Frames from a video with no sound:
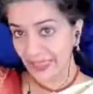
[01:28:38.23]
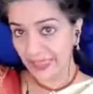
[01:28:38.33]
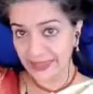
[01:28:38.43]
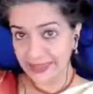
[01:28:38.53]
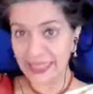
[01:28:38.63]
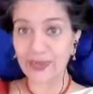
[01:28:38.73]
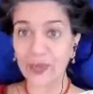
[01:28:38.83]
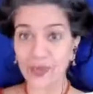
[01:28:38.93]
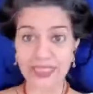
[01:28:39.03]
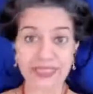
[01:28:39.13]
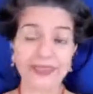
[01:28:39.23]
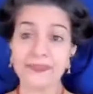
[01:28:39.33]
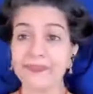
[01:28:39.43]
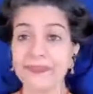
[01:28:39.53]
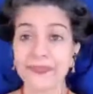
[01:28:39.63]
Like this, like a coconut tree.
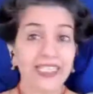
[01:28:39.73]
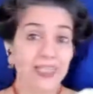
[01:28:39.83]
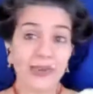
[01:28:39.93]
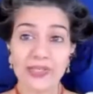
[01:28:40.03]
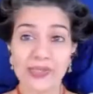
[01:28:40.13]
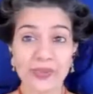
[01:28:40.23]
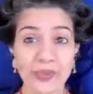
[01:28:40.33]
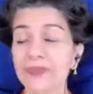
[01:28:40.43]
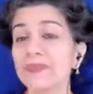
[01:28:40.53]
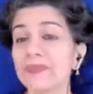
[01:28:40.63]
And she went to school.